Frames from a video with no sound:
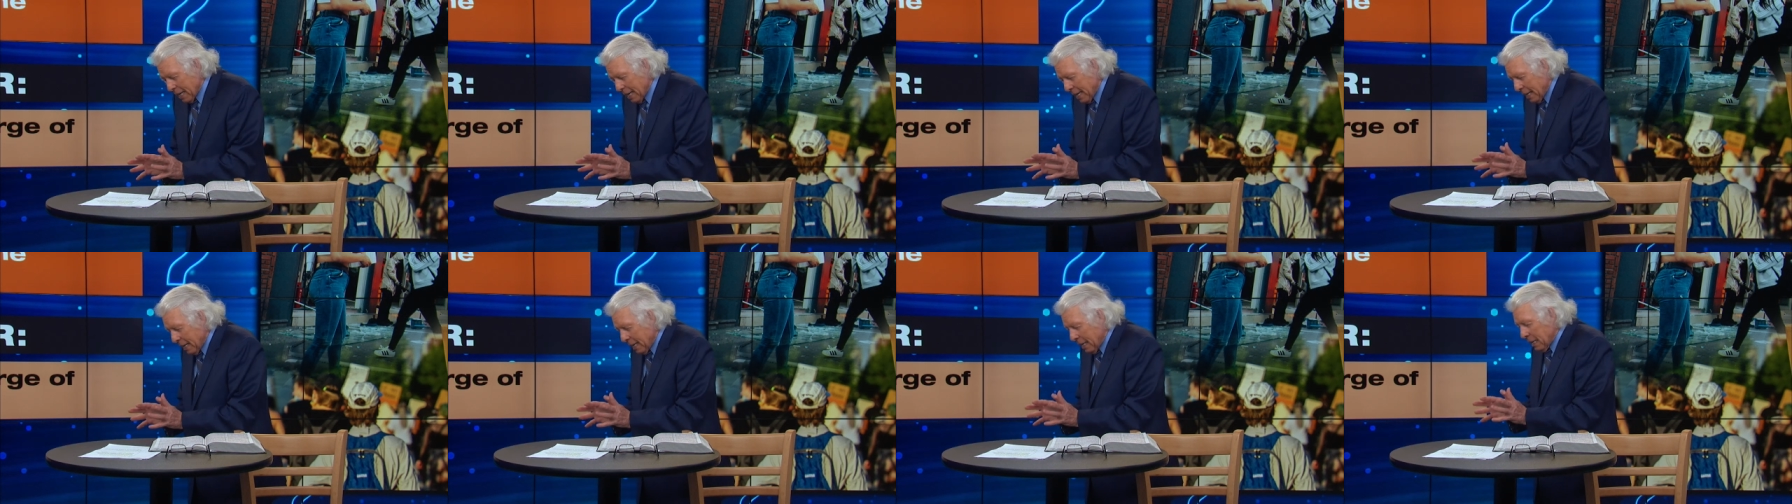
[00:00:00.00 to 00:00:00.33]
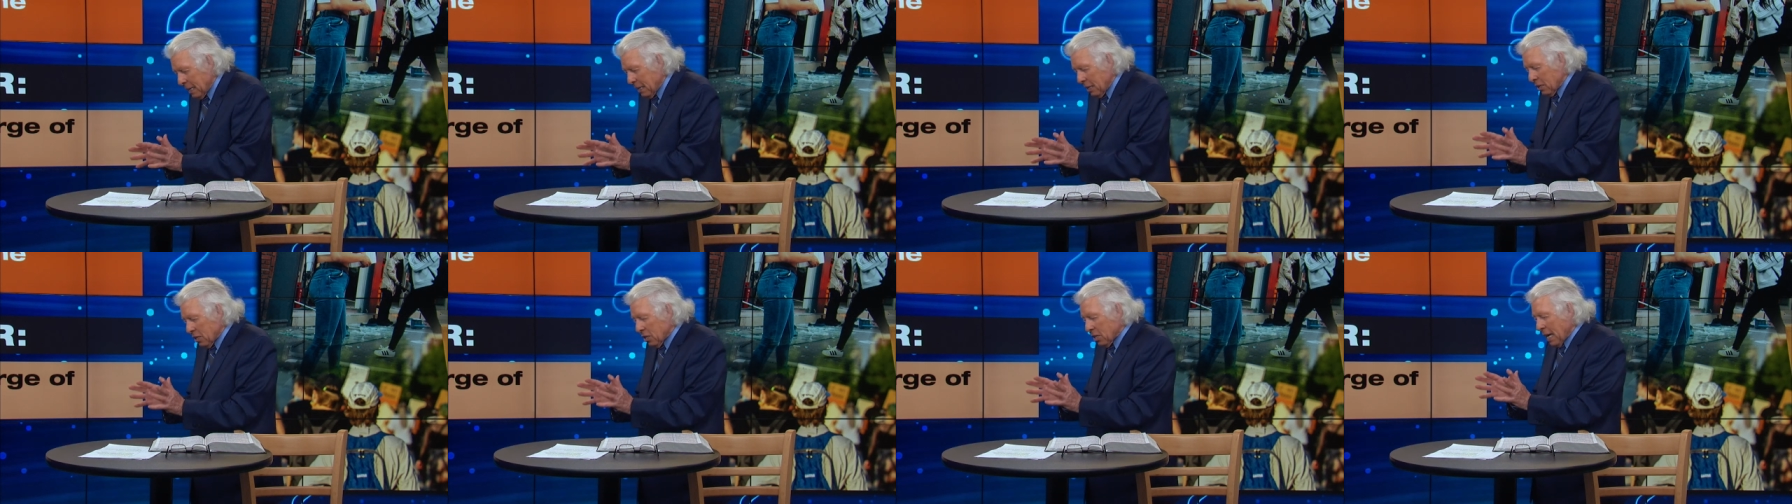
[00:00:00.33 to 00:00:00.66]

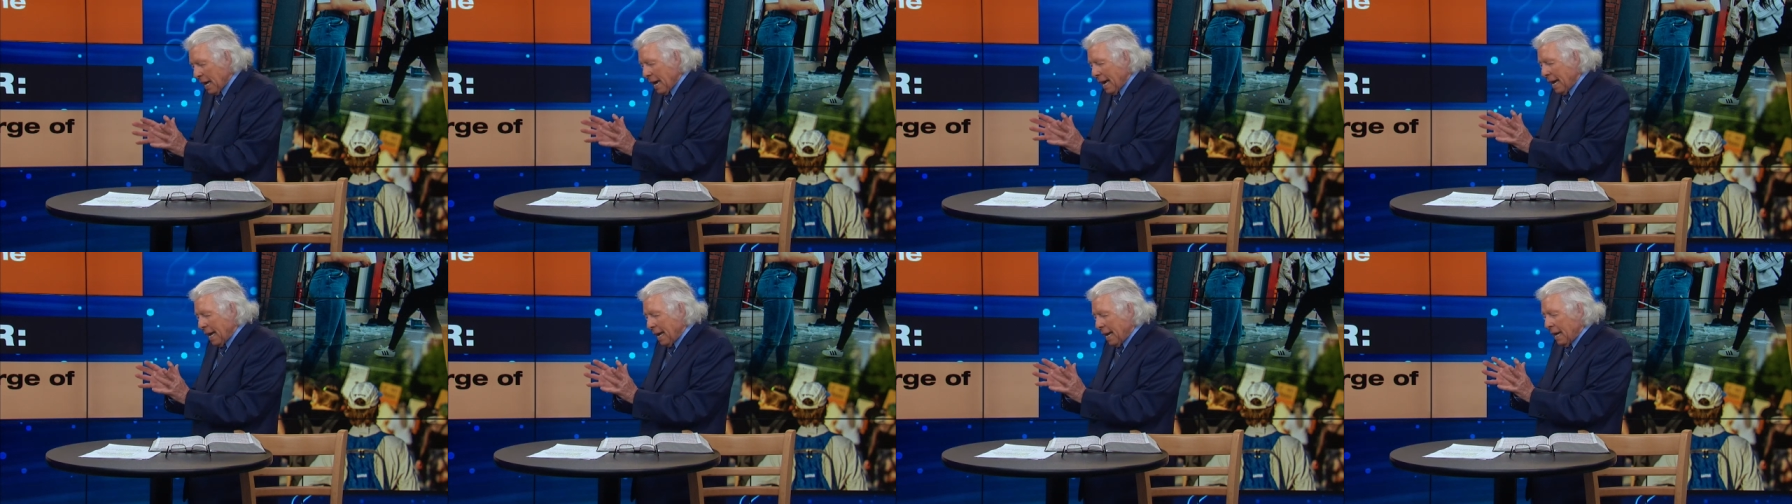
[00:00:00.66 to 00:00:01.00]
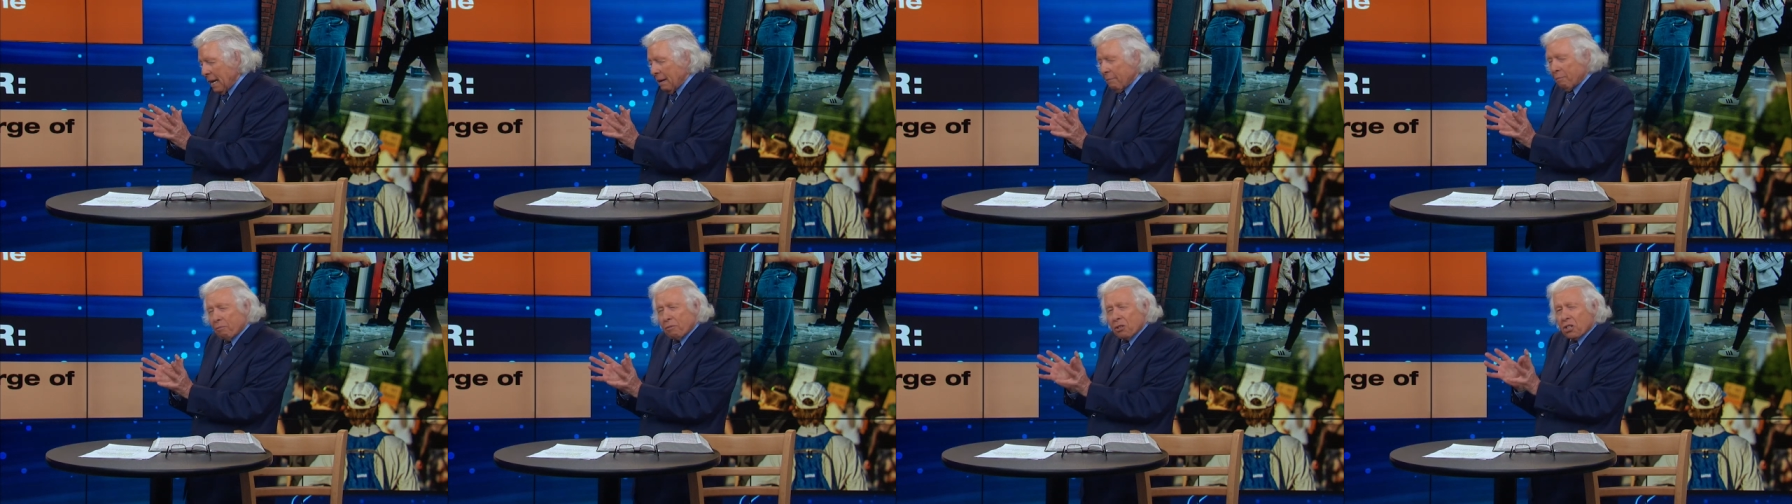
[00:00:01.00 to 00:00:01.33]
is
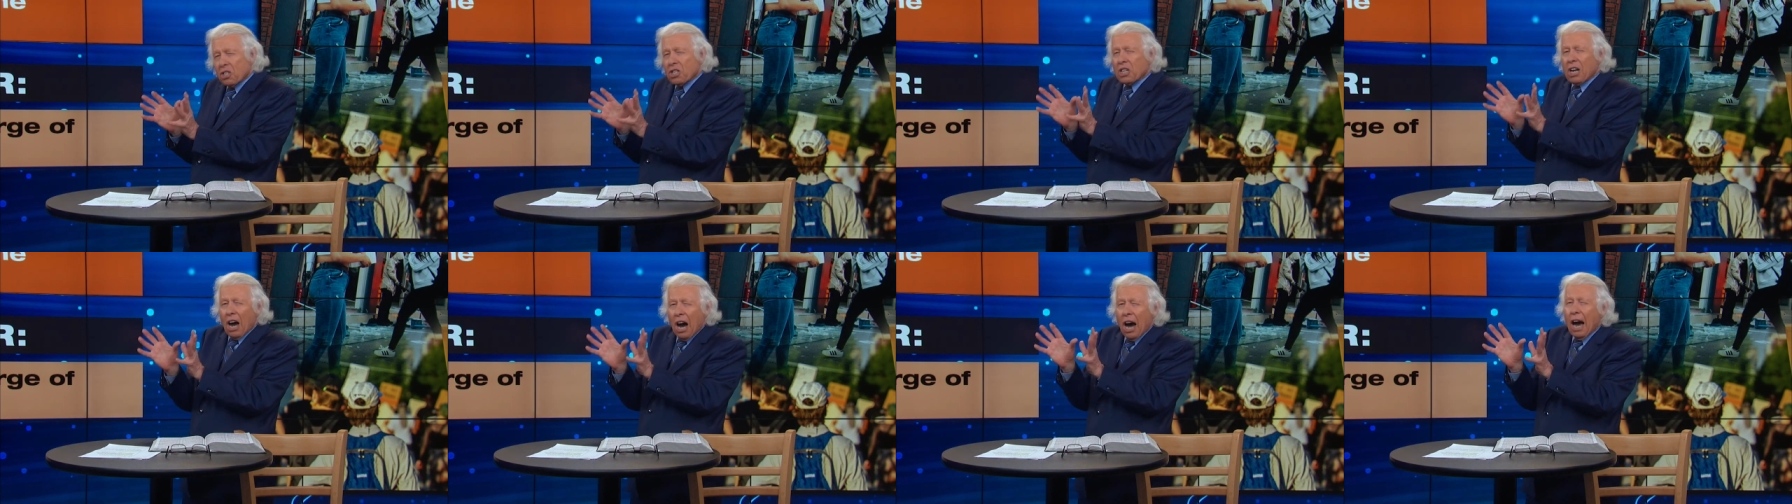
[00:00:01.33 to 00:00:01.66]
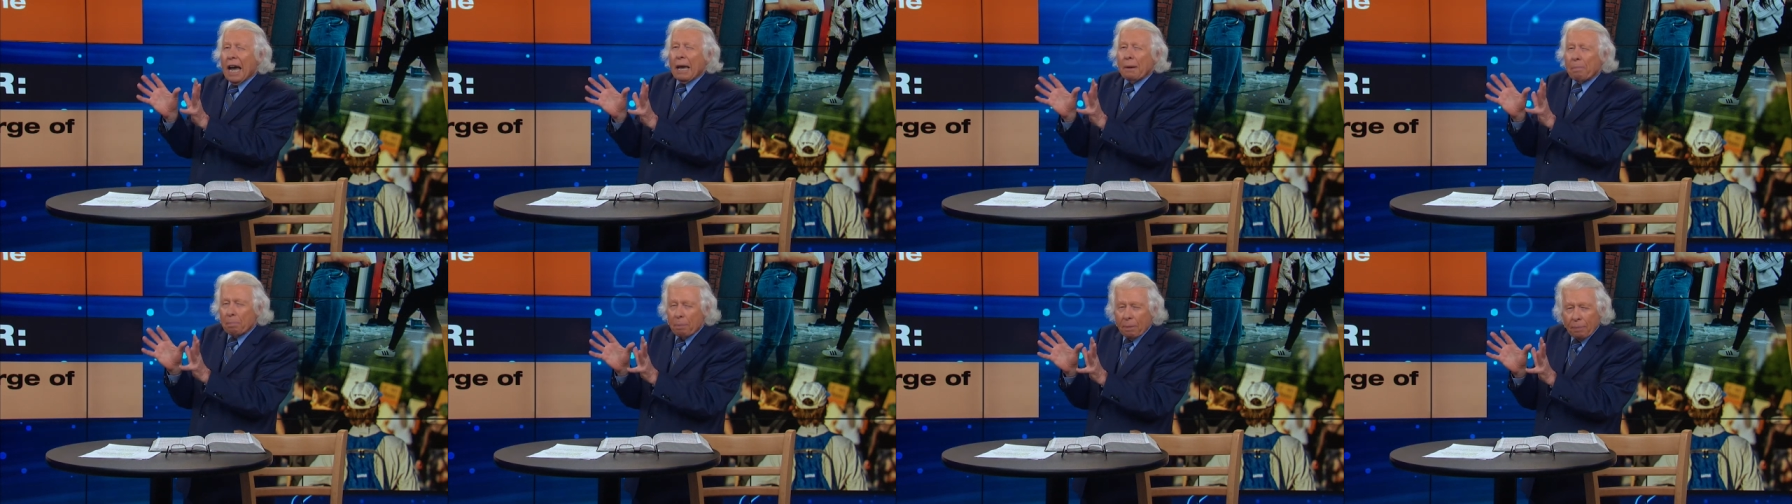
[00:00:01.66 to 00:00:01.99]
a
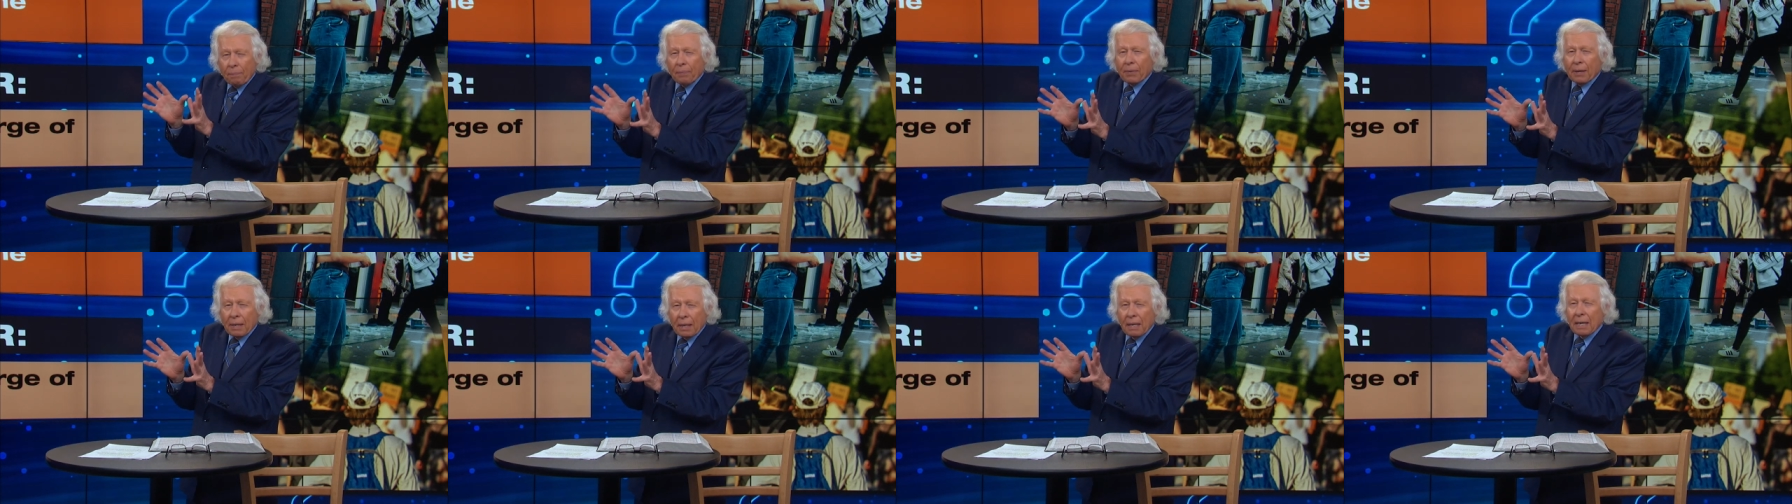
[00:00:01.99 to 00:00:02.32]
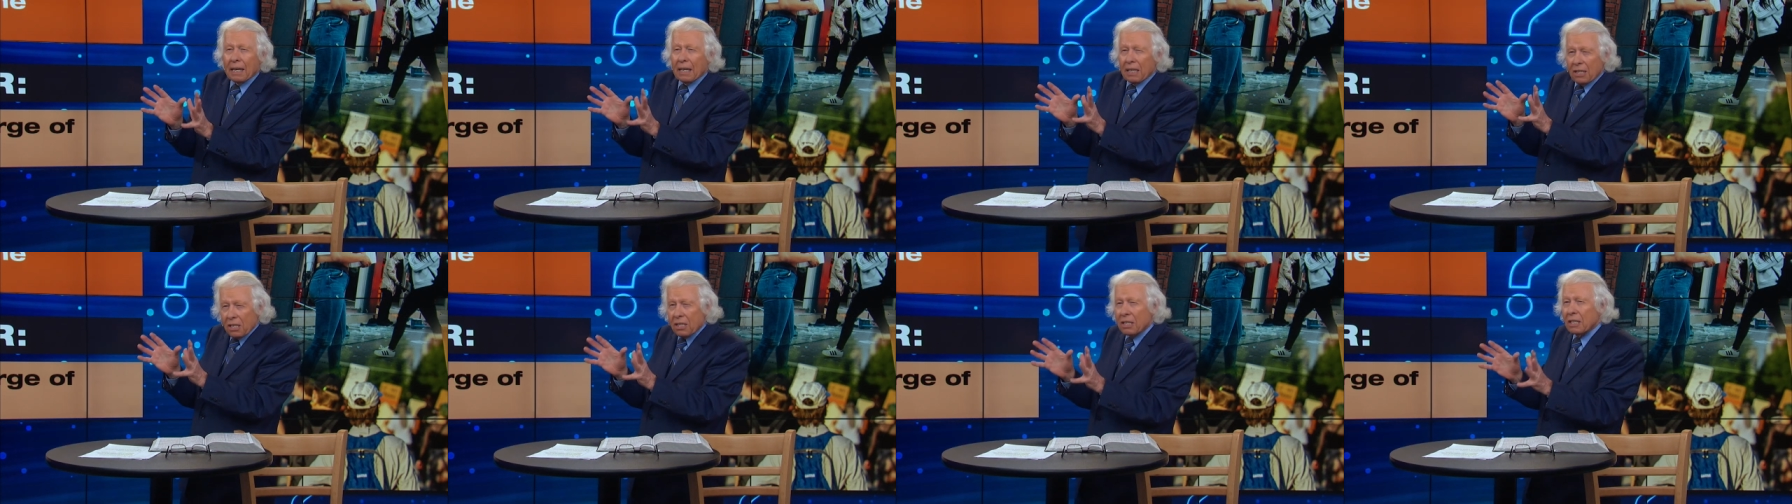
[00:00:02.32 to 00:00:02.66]
type
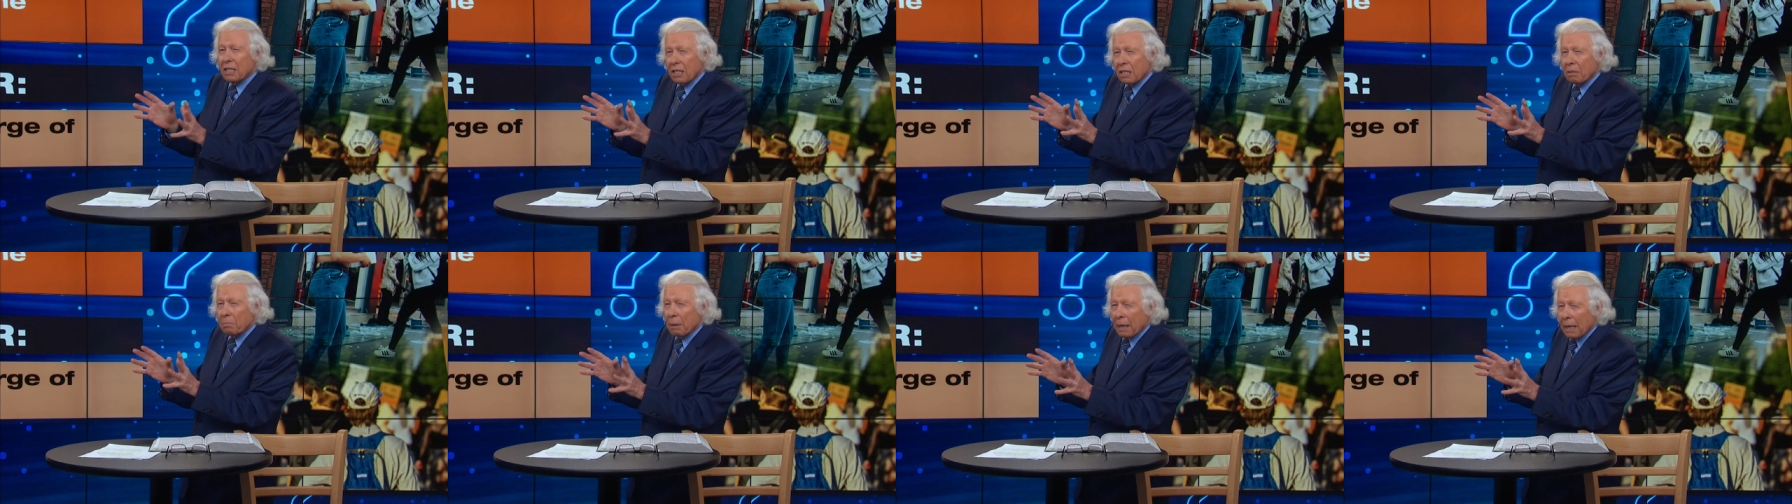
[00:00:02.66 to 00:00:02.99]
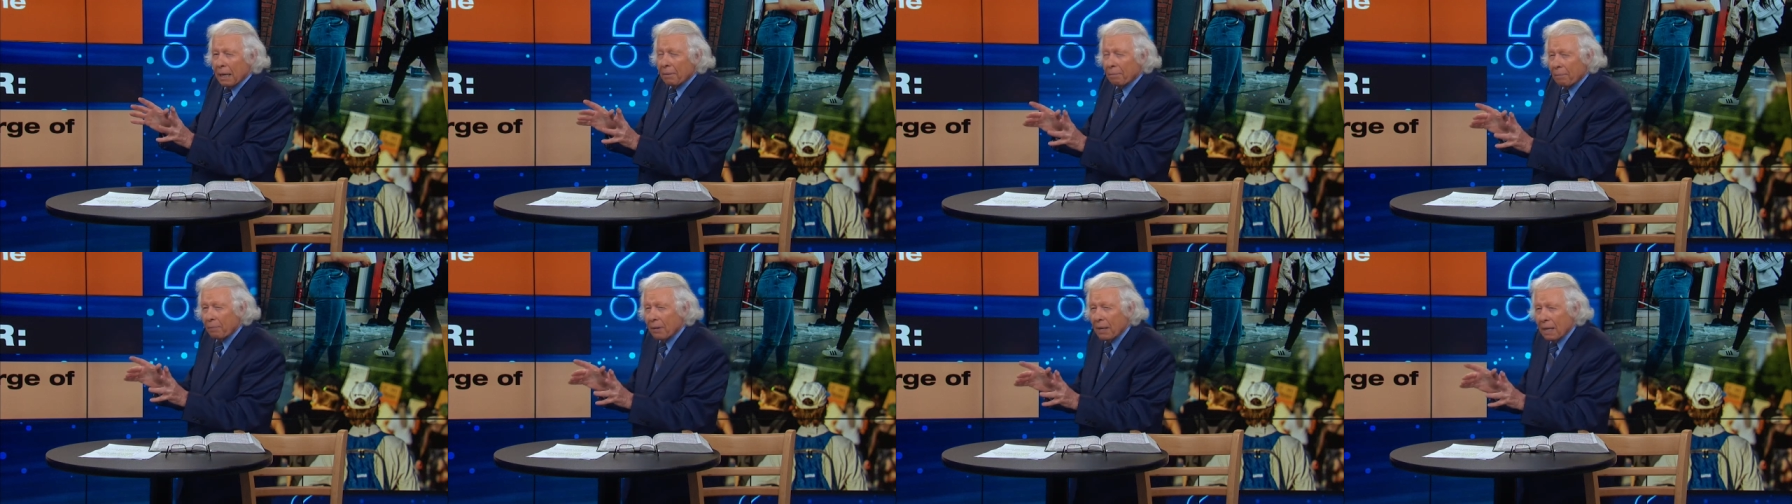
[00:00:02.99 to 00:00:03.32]
you're listening to me.